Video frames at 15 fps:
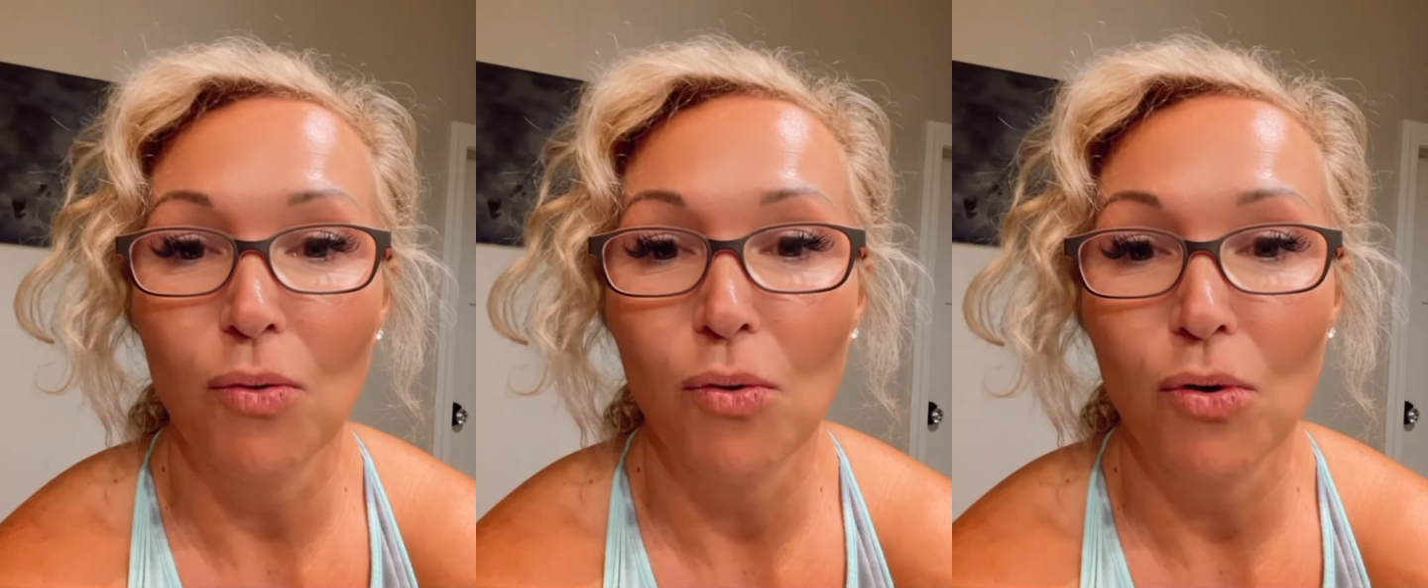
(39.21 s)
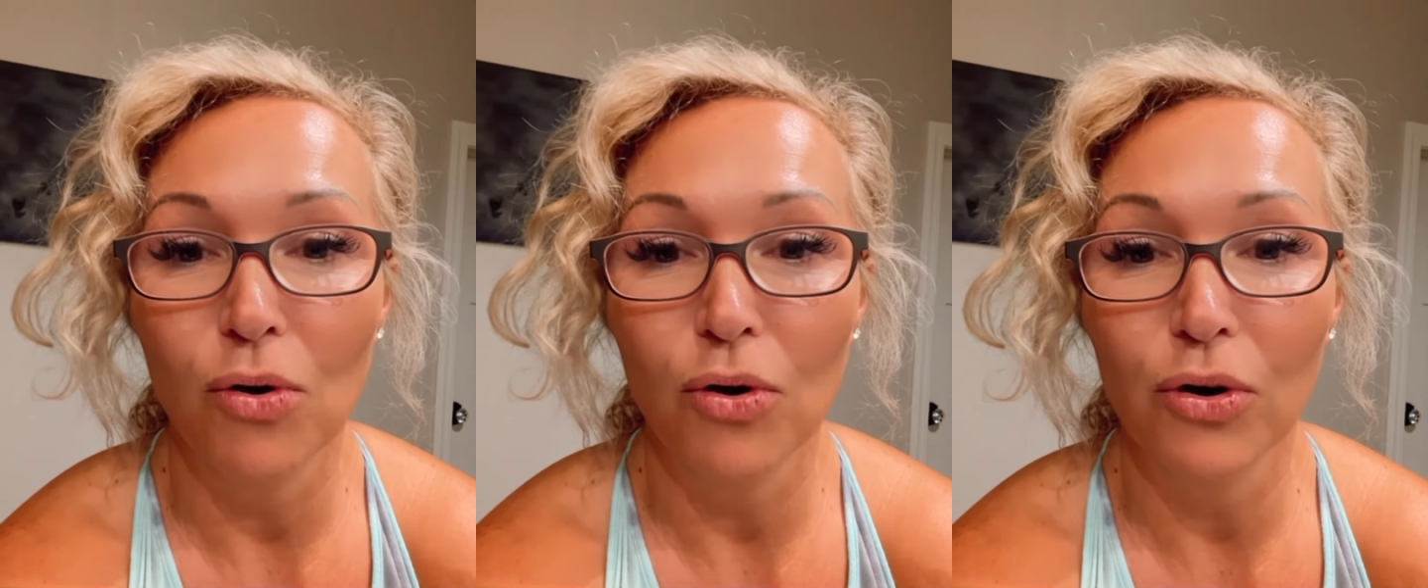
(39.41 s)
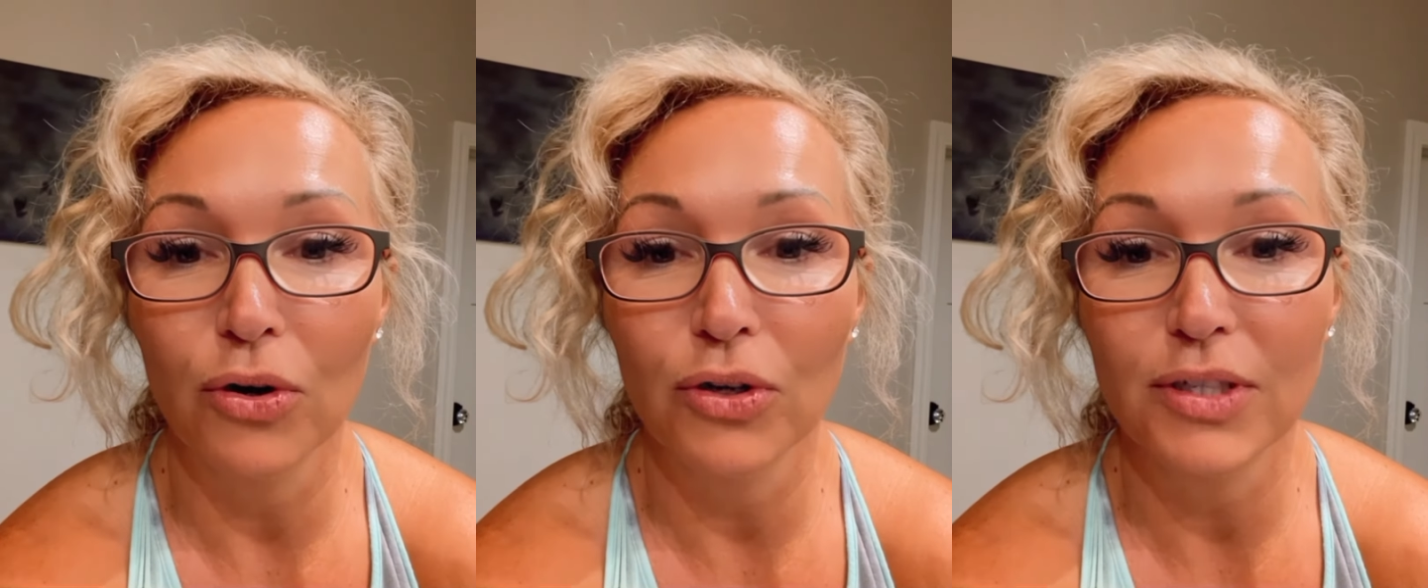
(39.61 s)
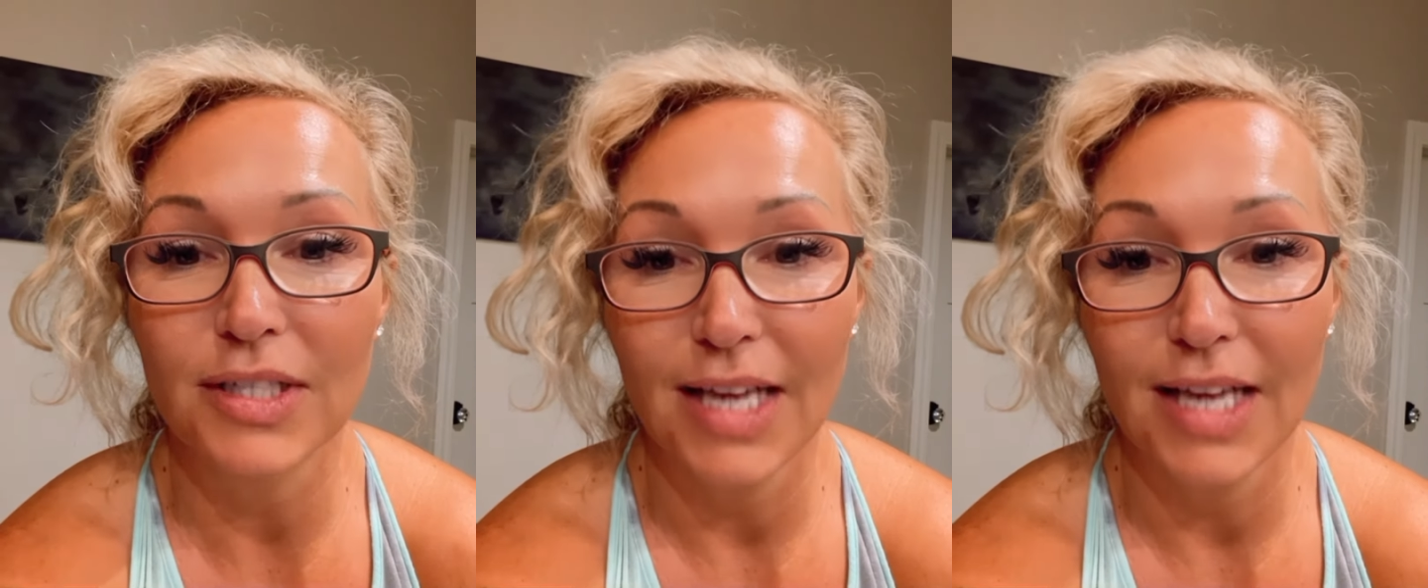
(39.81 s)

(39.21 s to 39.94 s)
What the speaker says: or